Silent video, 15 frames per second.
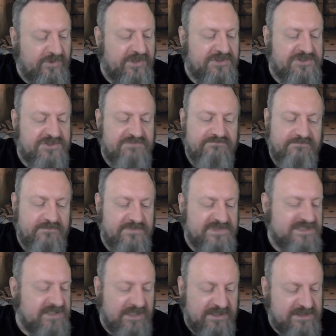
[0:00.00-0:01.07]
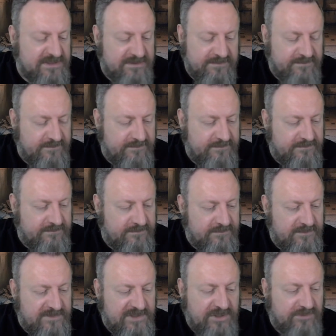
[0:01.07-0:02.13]
which sucks.
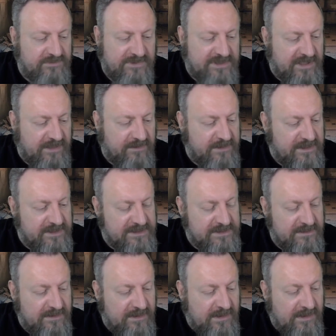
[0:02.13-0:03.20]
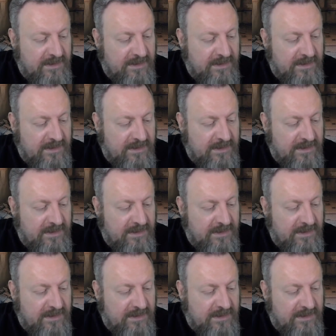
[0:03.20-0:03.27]
Don't take this.